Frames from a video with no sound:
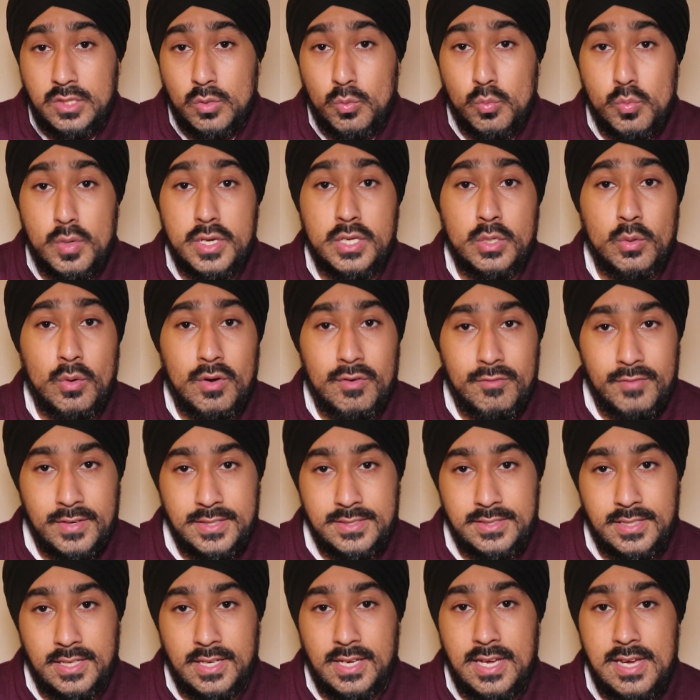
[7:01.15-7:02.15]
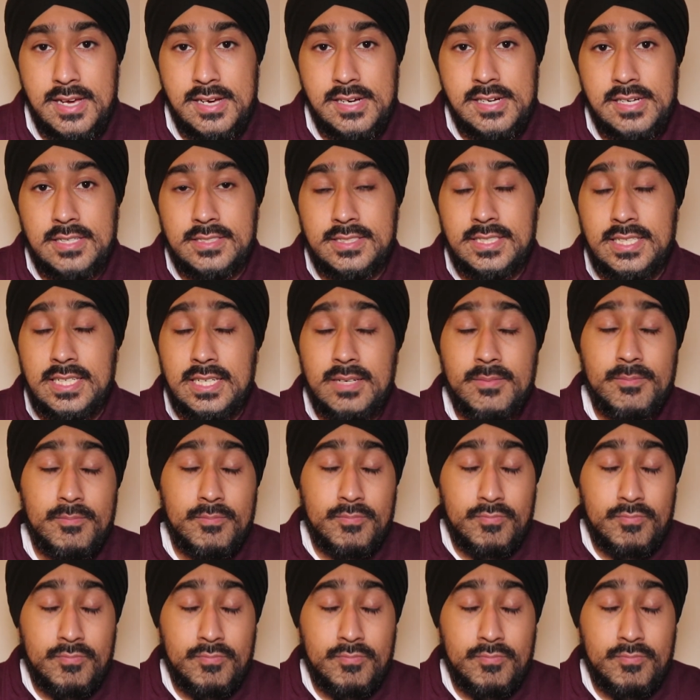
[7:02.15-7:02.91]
the way you're investing. See,